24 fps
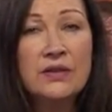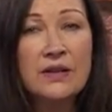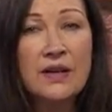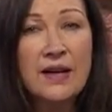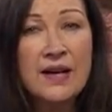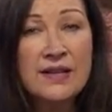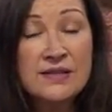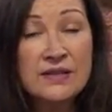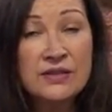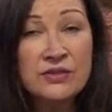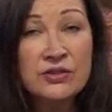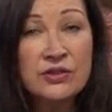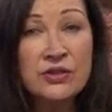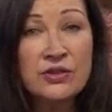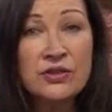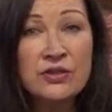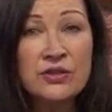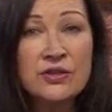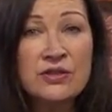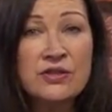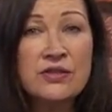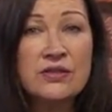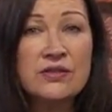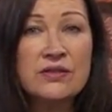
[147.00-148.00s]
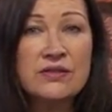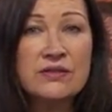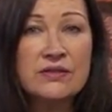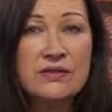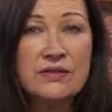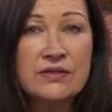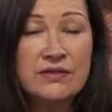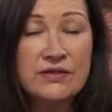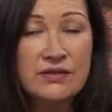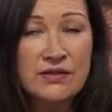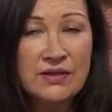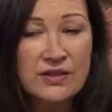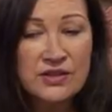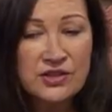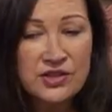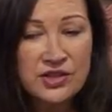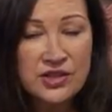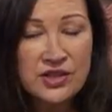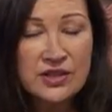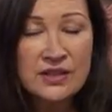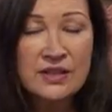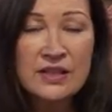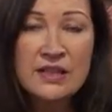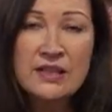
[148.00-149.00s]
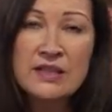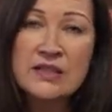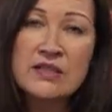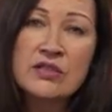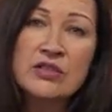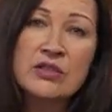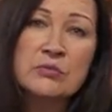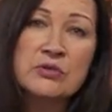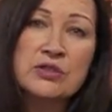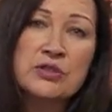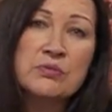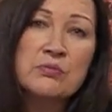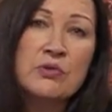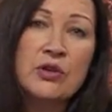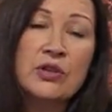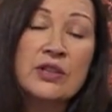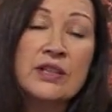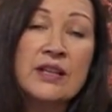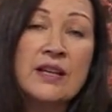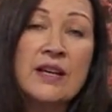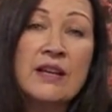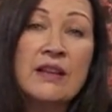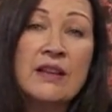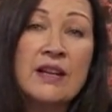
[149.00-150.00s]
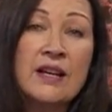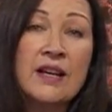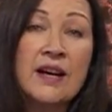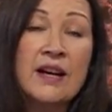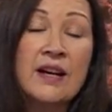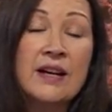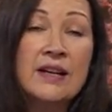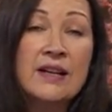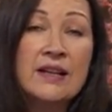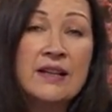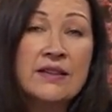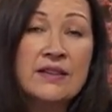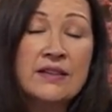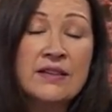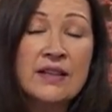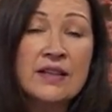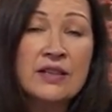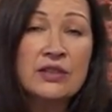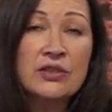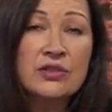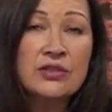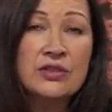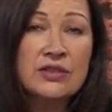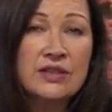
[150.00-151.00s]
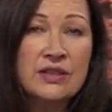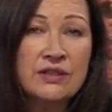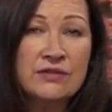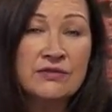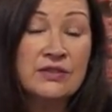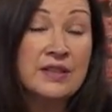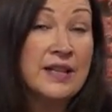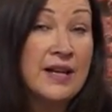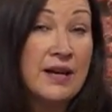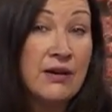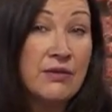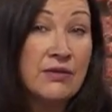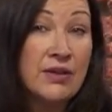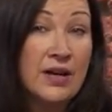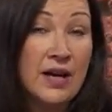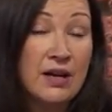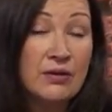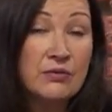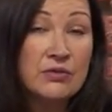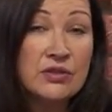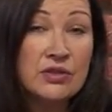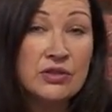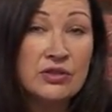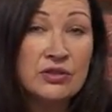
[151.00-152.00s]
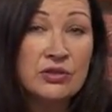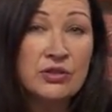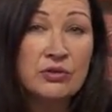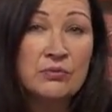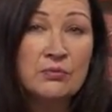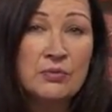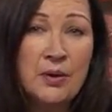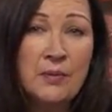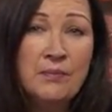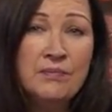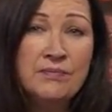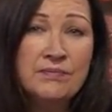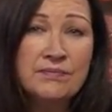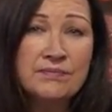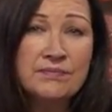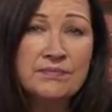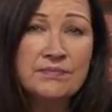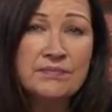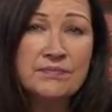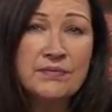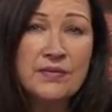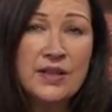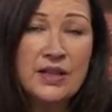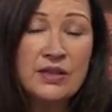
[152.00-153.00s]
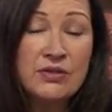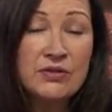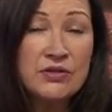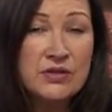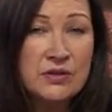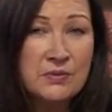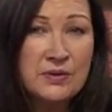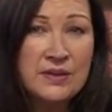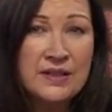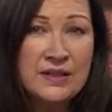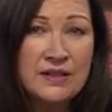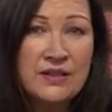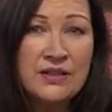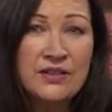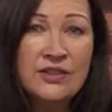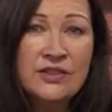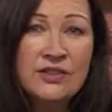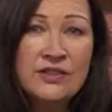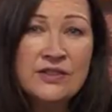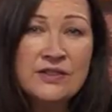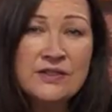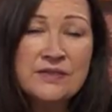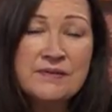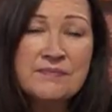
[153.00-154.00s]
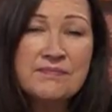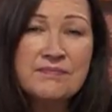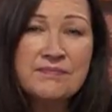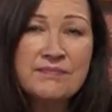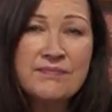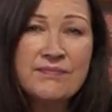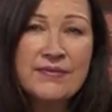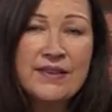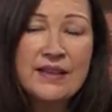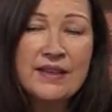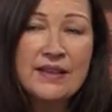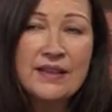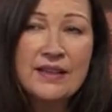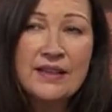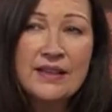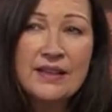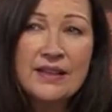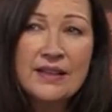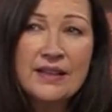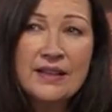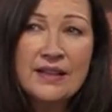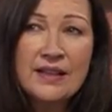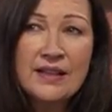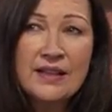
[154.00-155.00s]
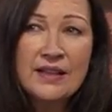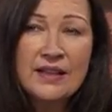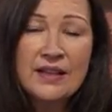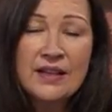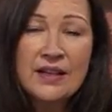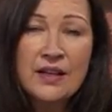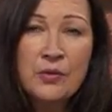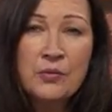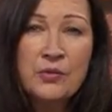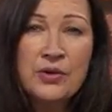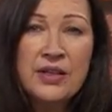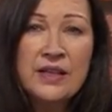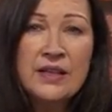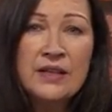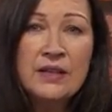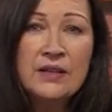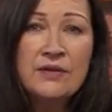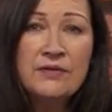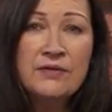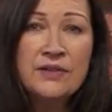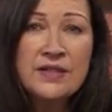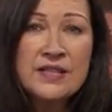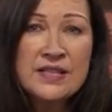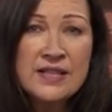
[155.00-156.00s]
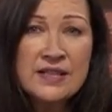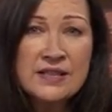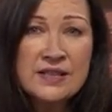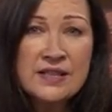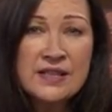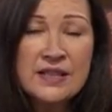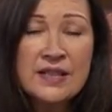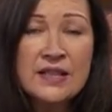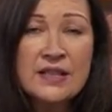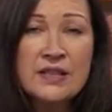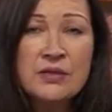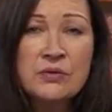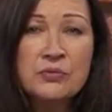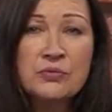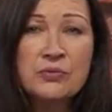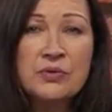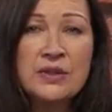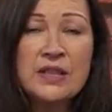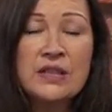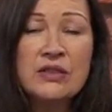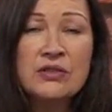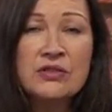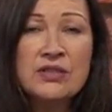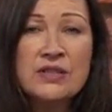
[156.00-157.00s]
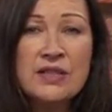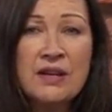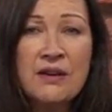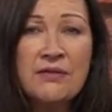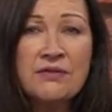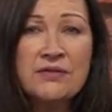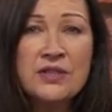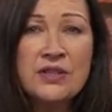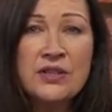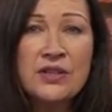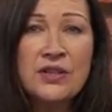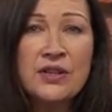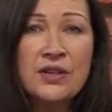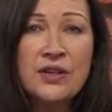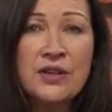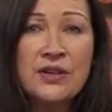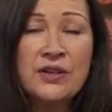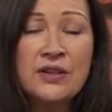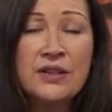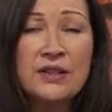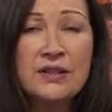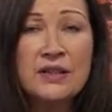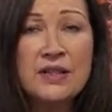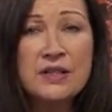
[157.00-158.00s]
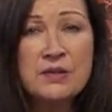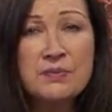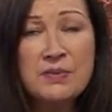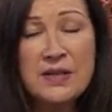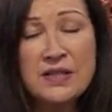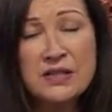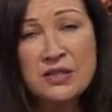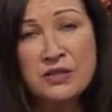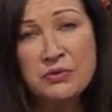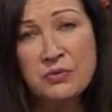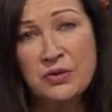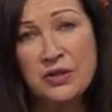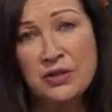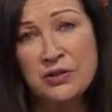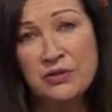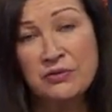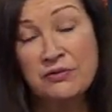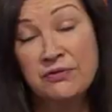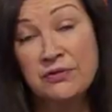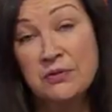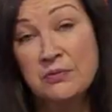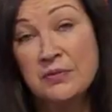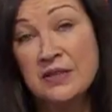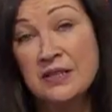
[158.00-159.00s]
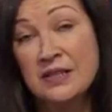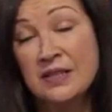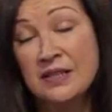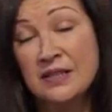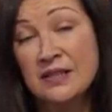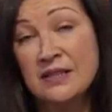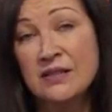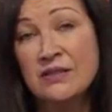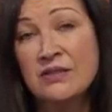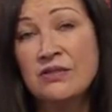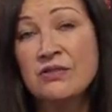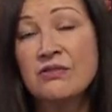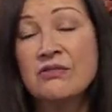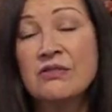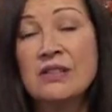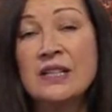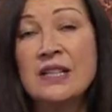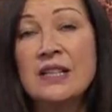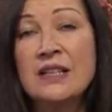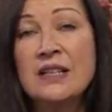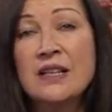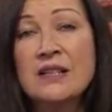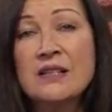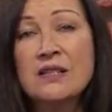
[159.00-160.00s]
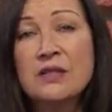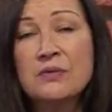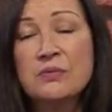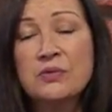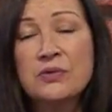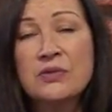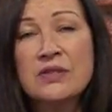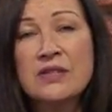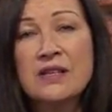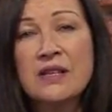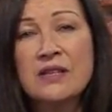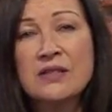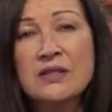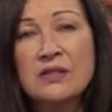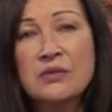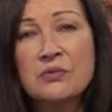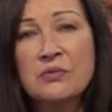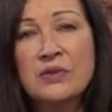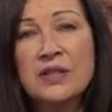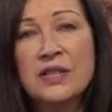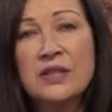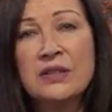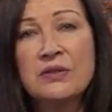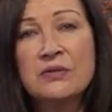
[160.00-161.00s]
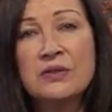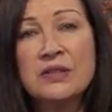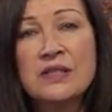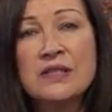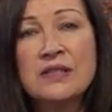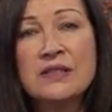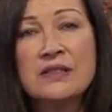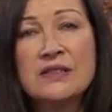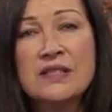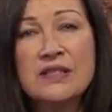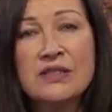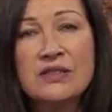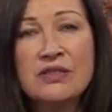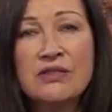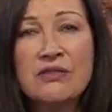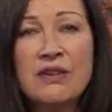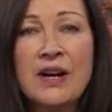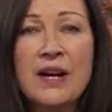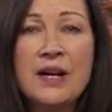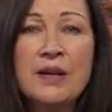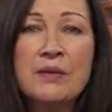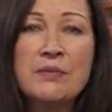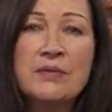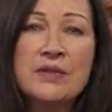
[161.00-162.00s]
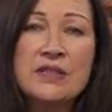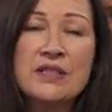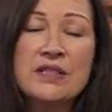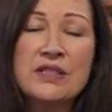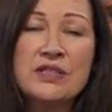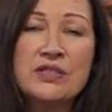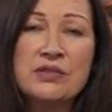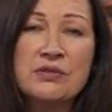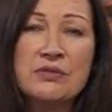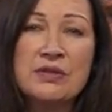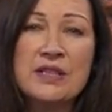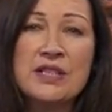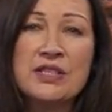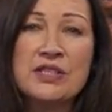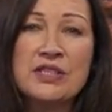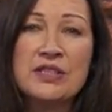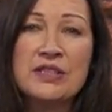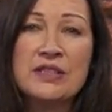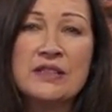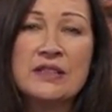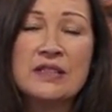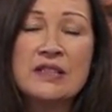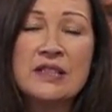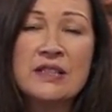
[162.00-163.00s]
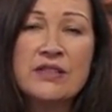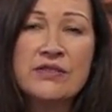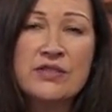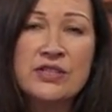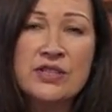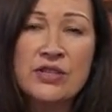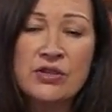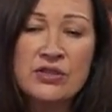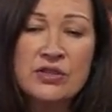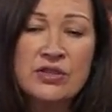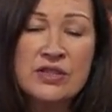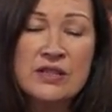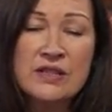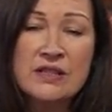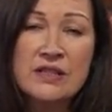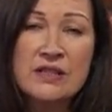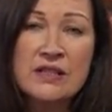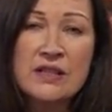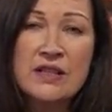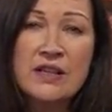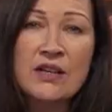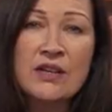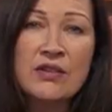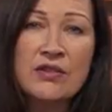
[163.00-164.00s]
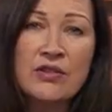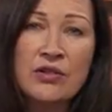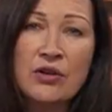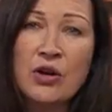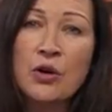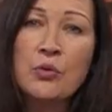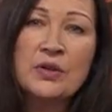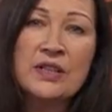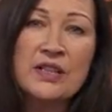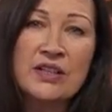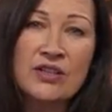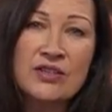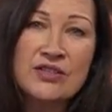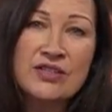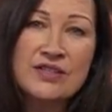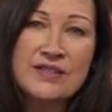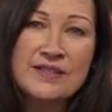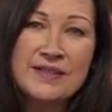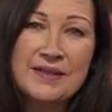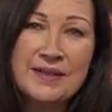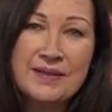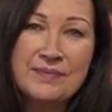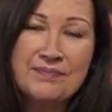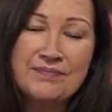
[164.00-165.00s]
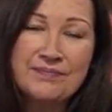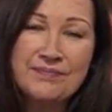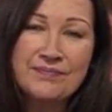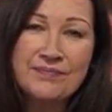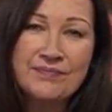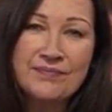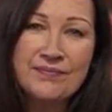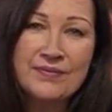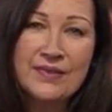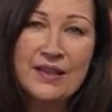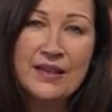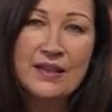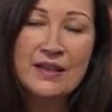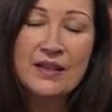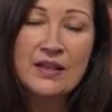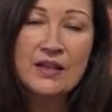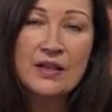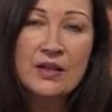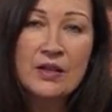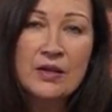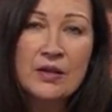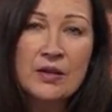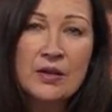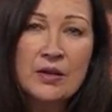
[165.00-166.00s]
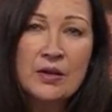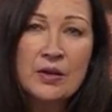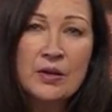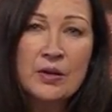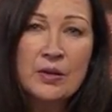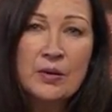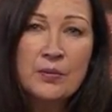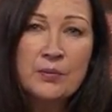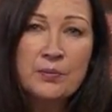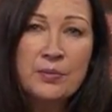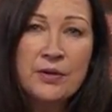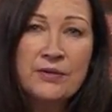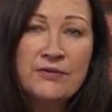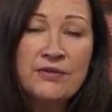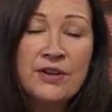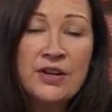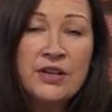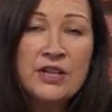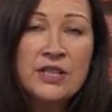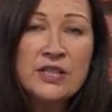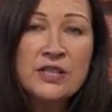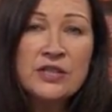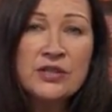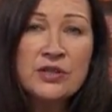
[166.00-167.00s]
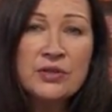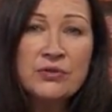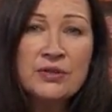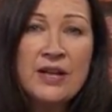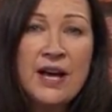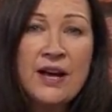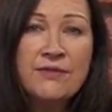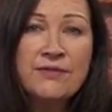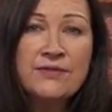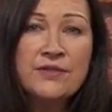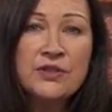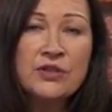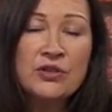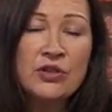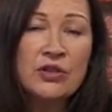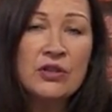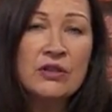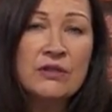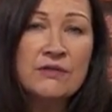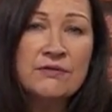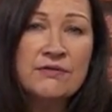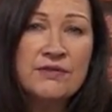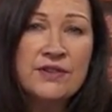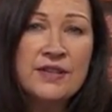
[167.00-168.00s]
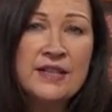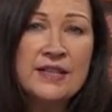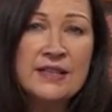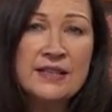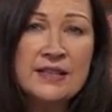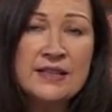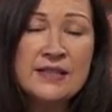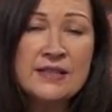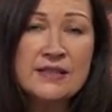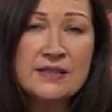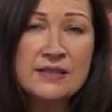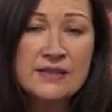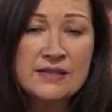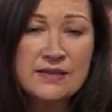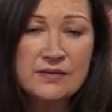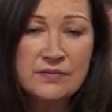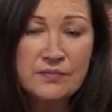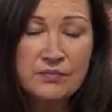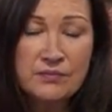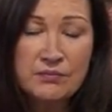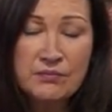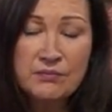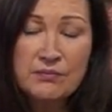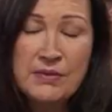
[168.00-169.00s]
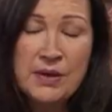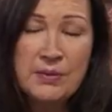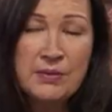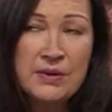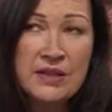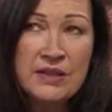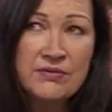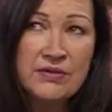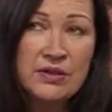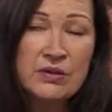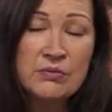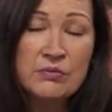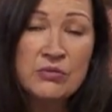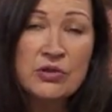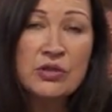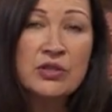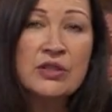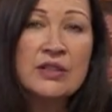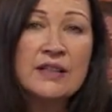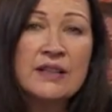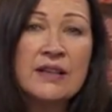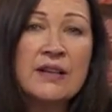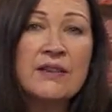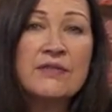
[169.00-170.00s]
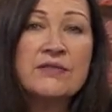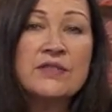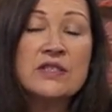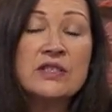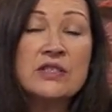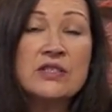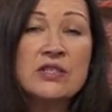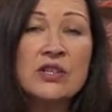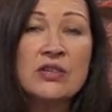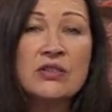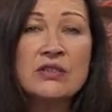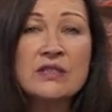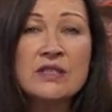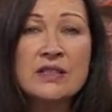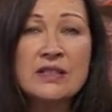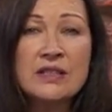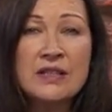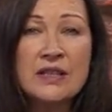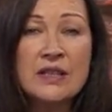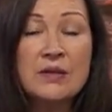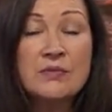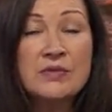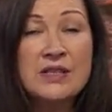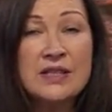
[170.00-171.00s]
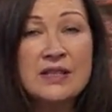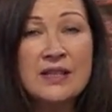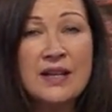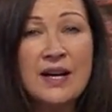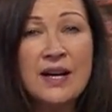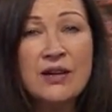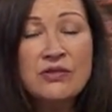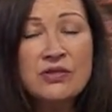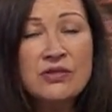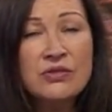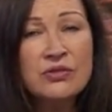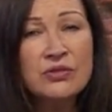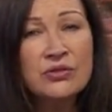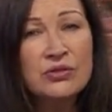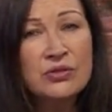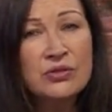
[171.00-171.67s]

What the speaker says: as a nurse that she needed so much more care than I could give her now that I was a new mom. I used to be a nurse. And we visited and we looked after her as best as we could from a distance, really. I suppose that's the way you would describe the situation. The doctors thought we'd lost her. But very soon after all of this, maybe even the morning after, the doctor came to the house not